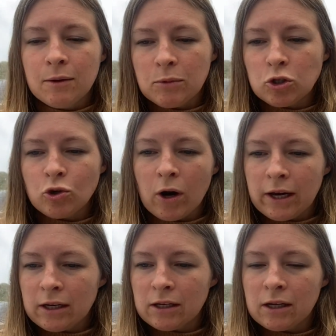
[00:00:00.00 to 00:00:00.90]
but try
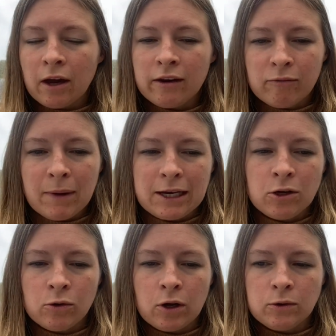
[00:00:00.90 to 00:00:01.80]
and kind of make
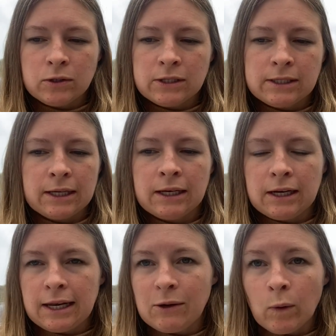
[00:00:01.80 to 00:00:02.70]
your notes in a
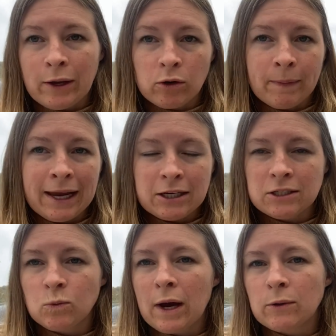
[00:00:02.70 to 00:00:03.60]
neat way on a page
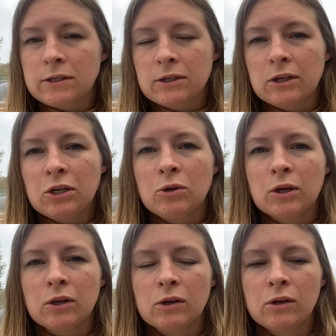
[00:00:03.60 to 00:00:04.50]
as well so that you
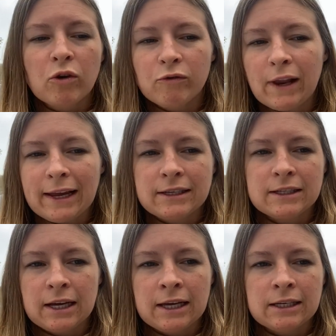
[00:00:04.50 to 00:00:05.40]
can reflect
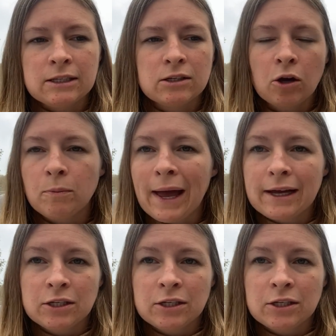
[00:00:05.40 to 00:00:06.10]
and go back